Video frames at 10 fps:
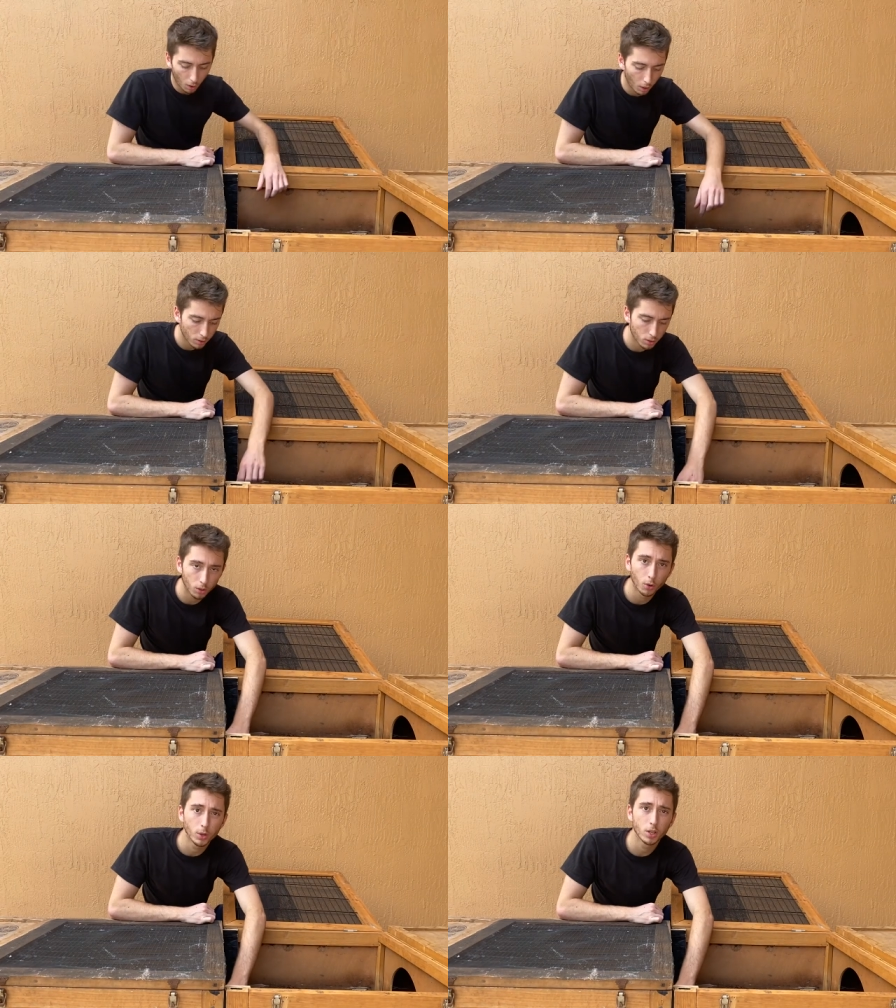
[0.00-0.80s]
All right,
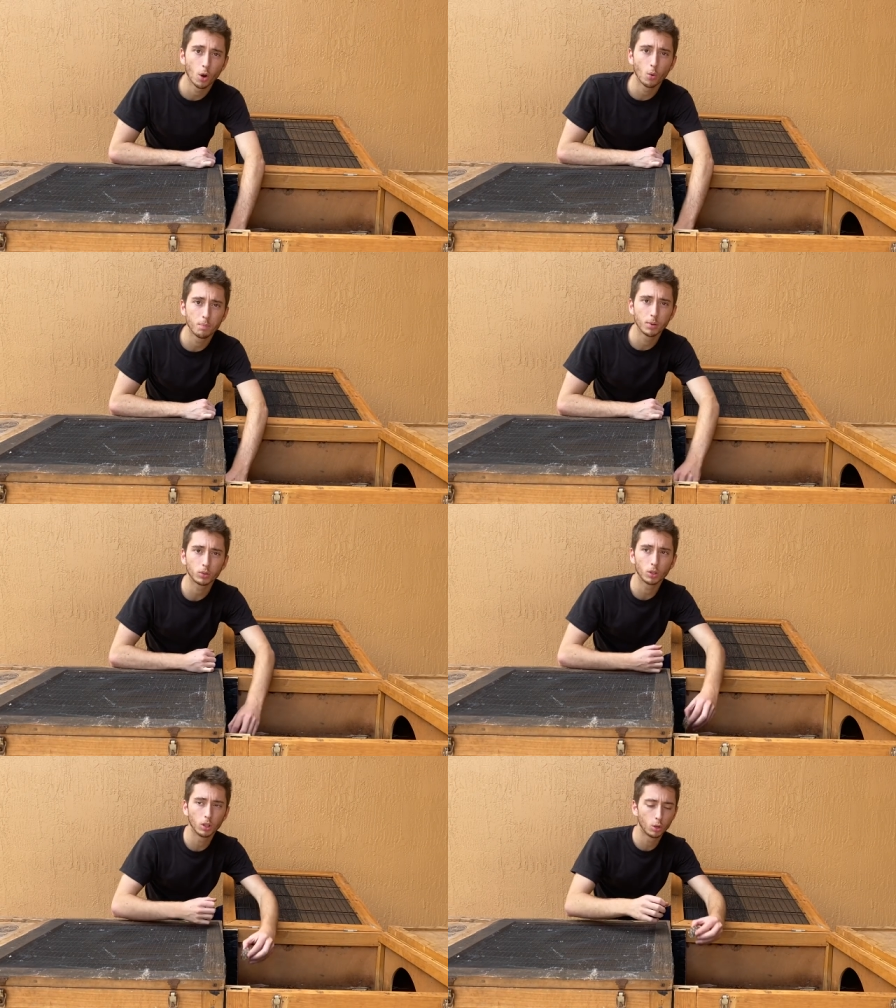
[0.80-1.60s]
so there we go. We
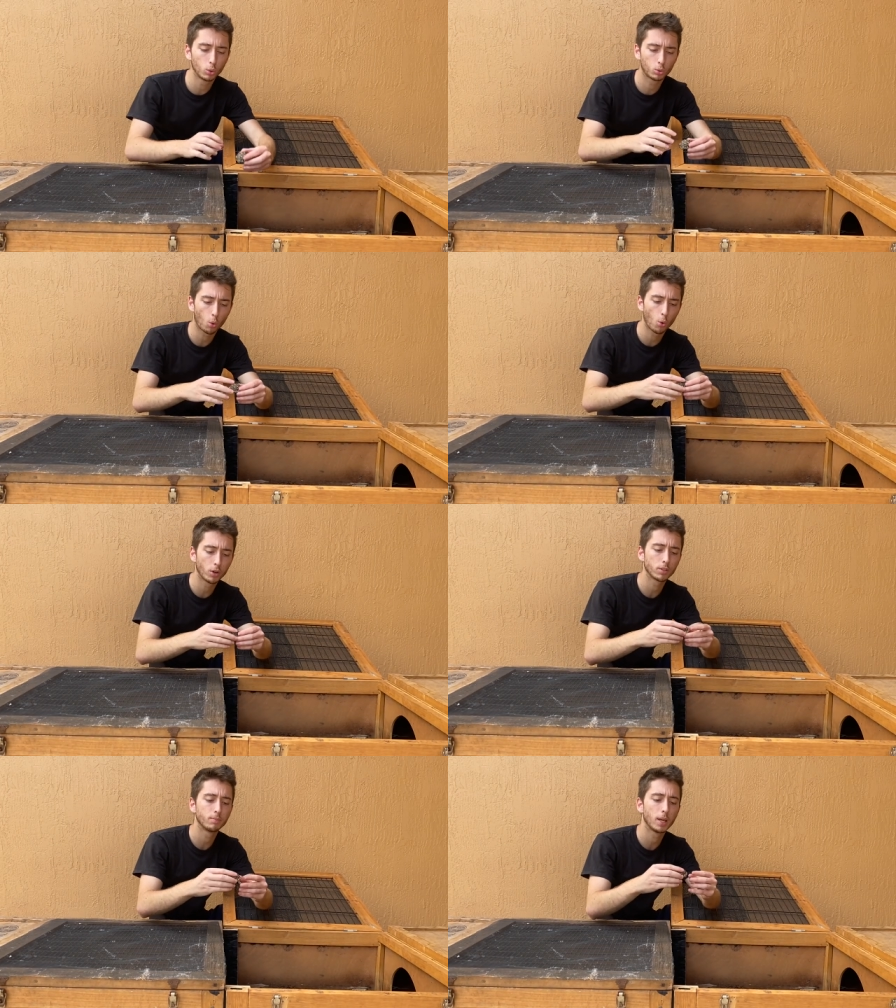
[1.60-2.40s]
built the little
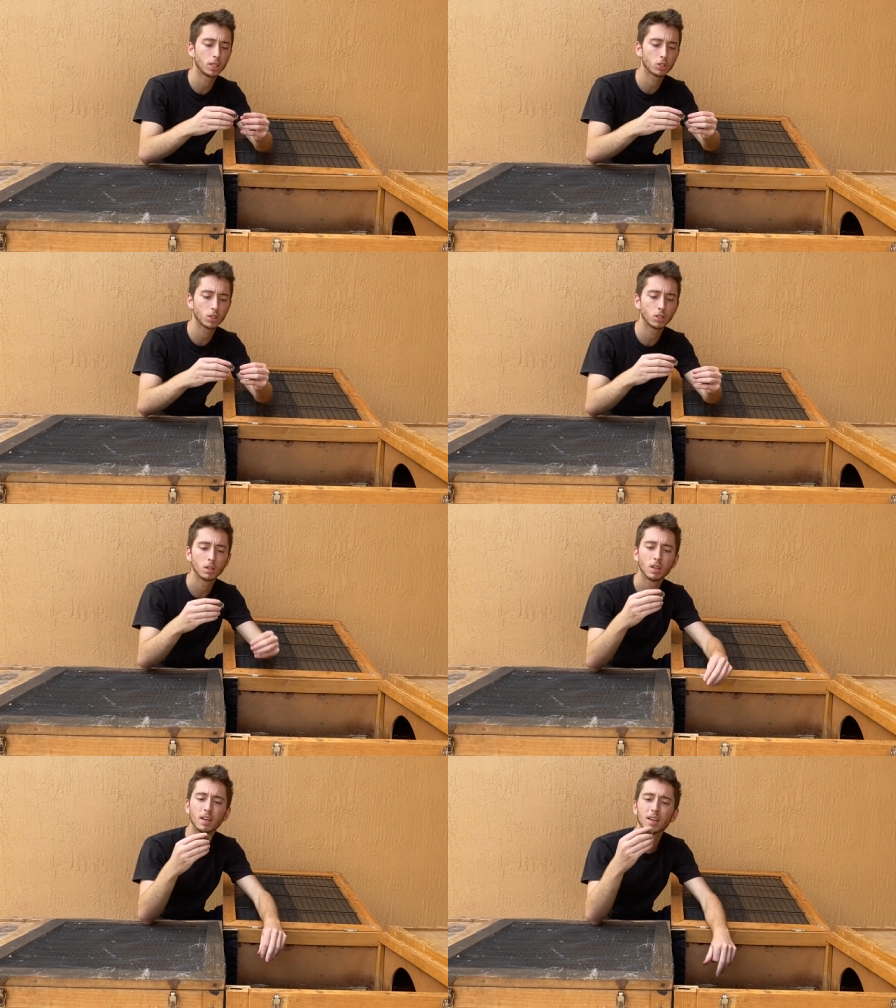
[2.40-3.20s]
tortoise
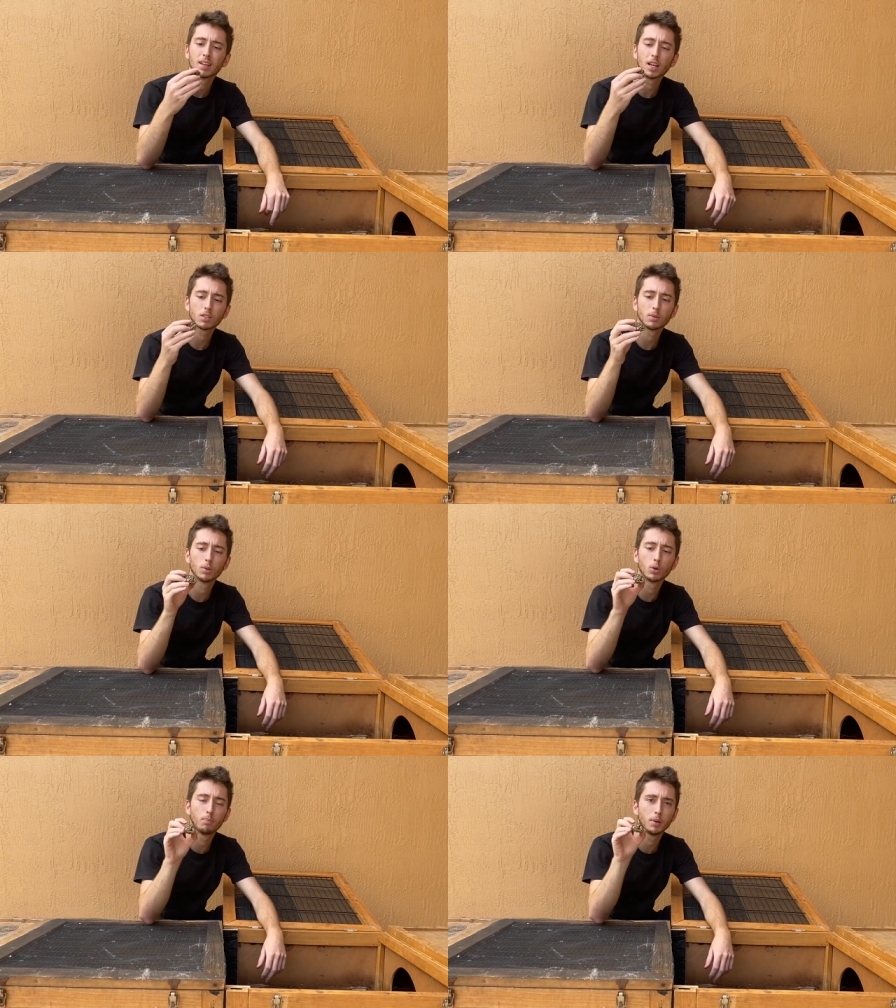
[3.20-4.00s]
mansion. Got
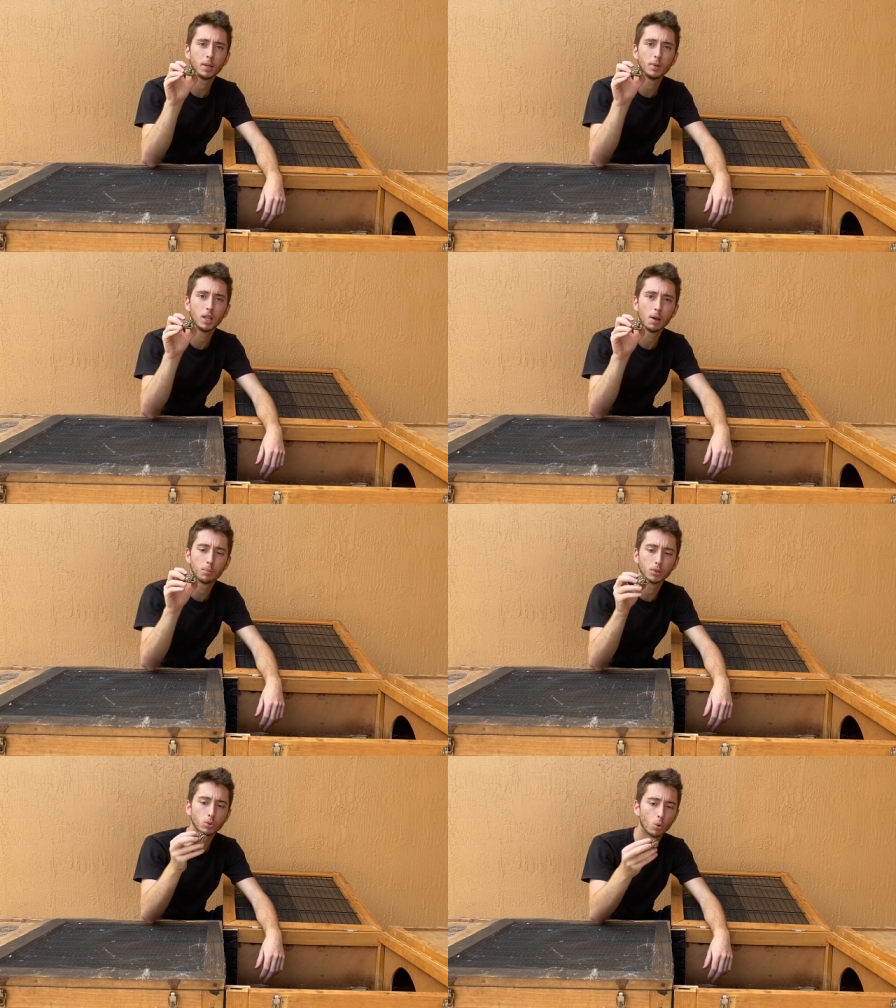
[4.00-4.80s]
some little baby
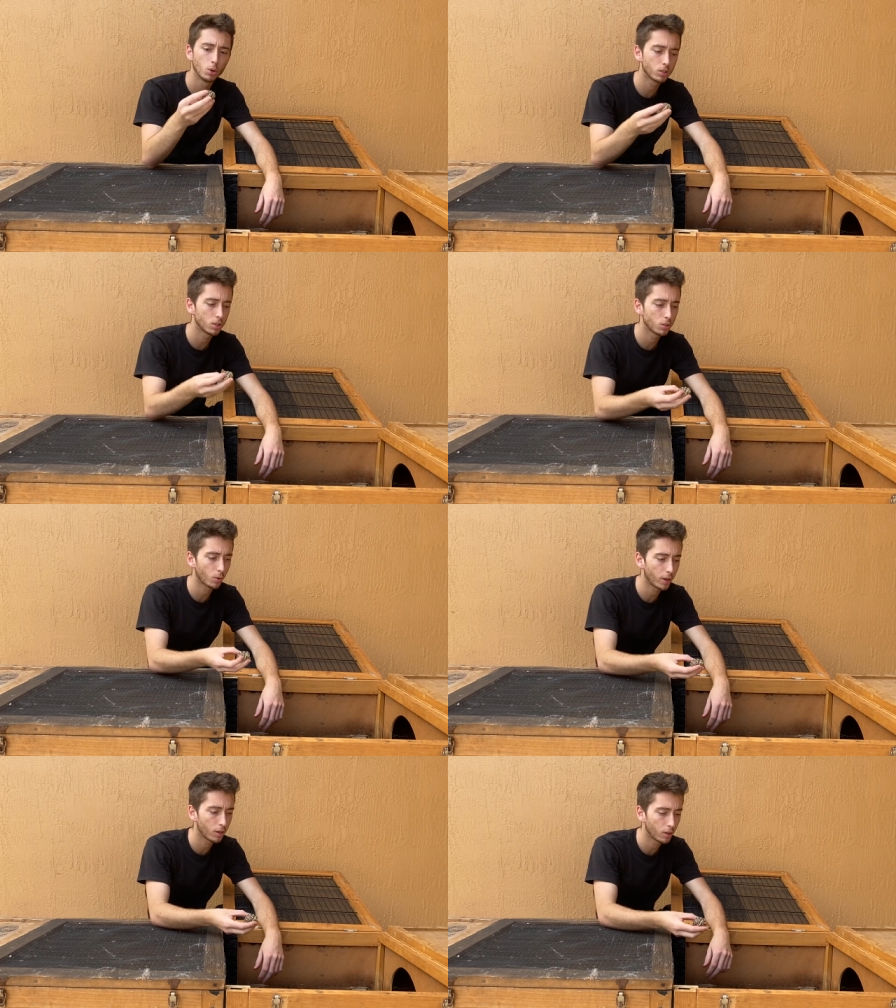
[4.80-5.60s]
leopard
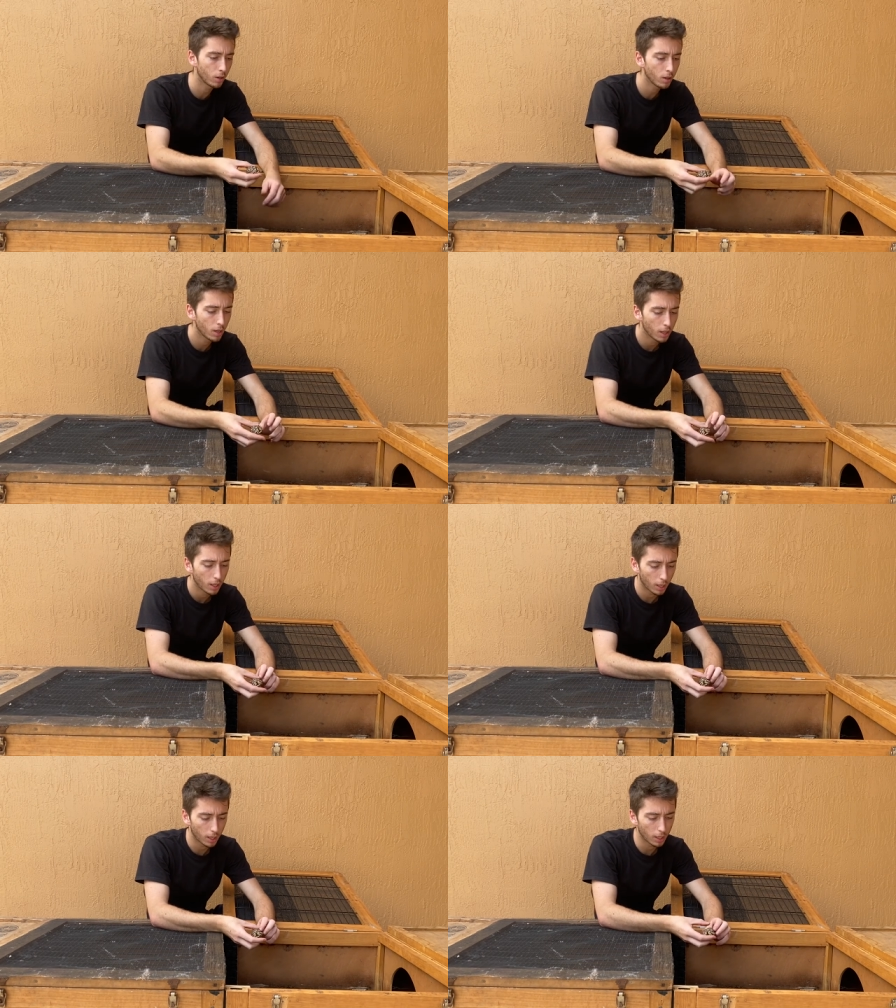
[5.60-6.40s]
tortoises right here.
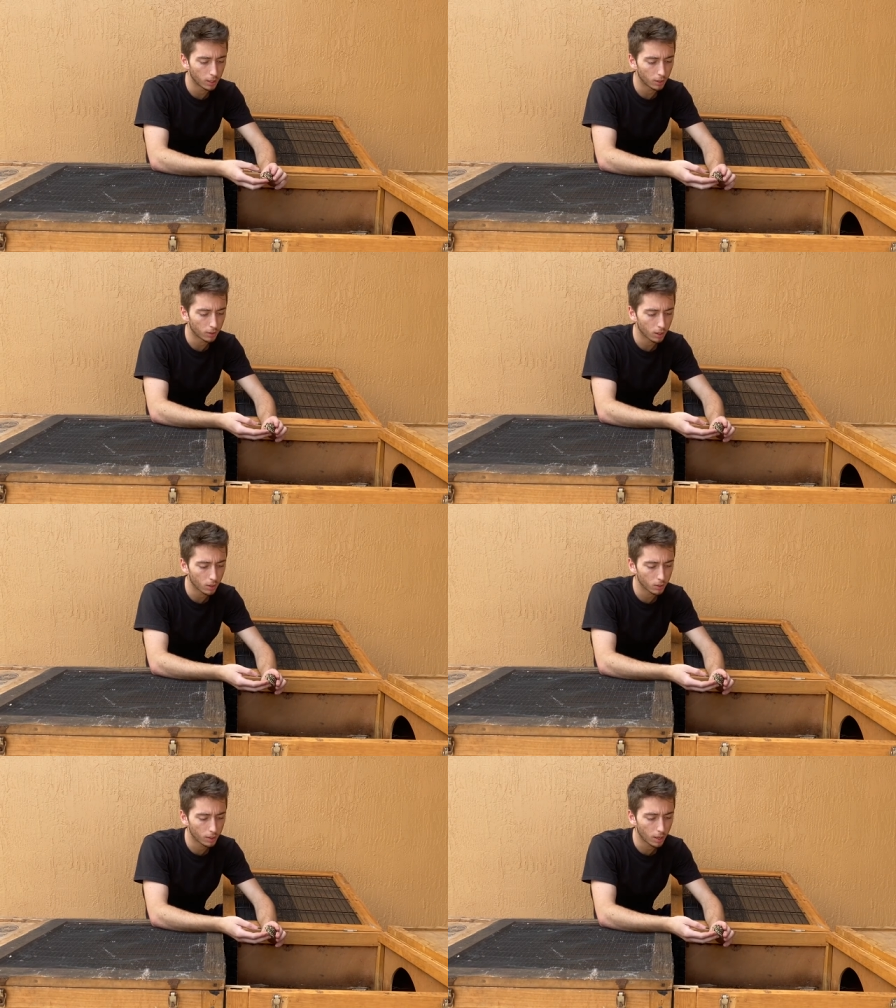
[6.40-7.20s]
And I
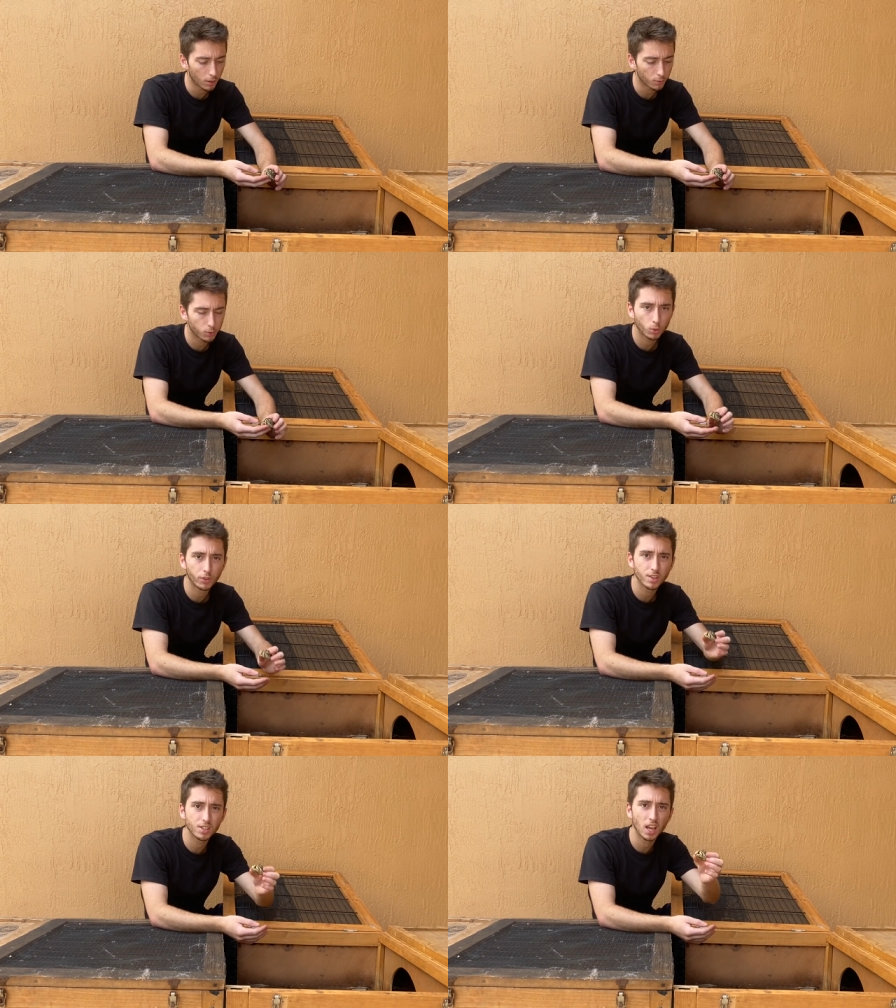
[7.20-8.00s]
think I only have
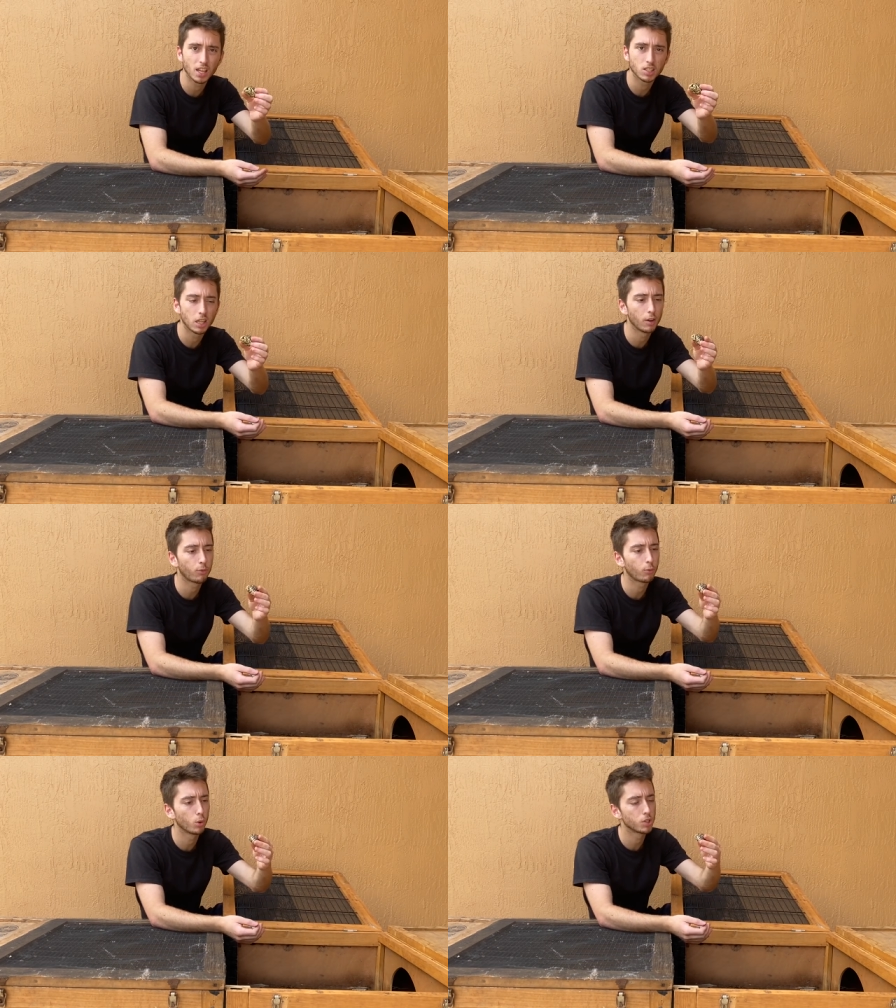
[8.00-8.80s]
two of these guys
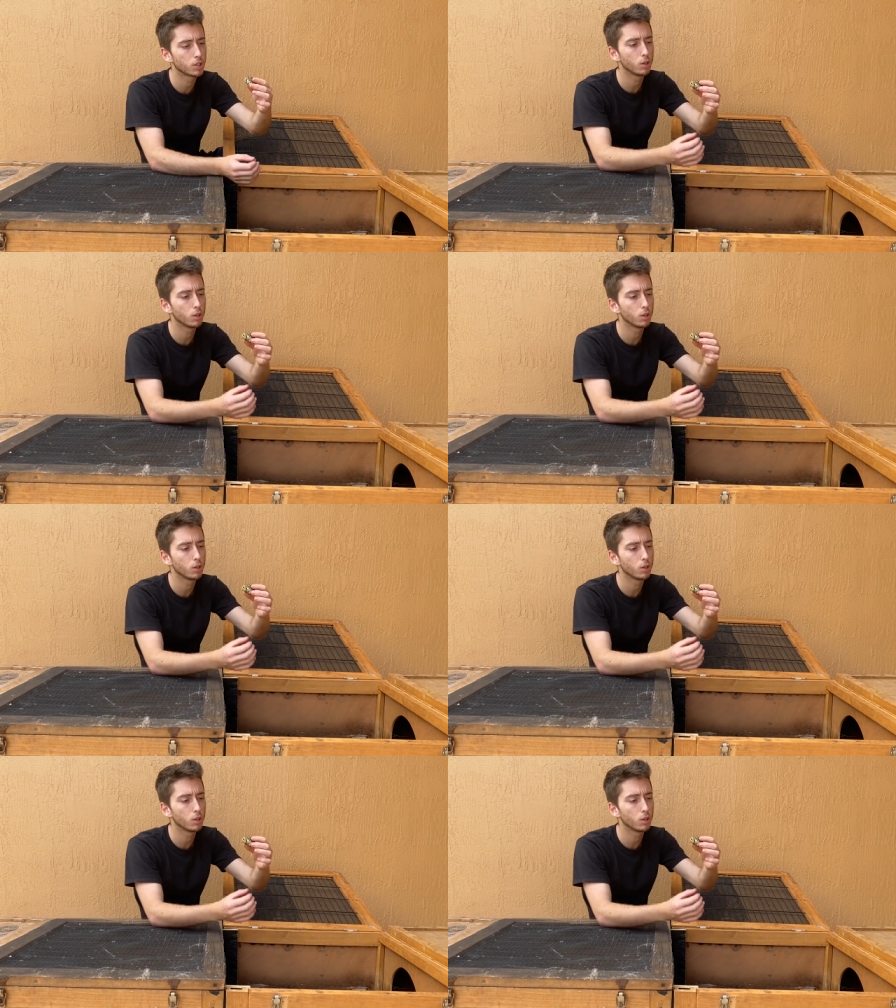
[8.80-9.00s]
left for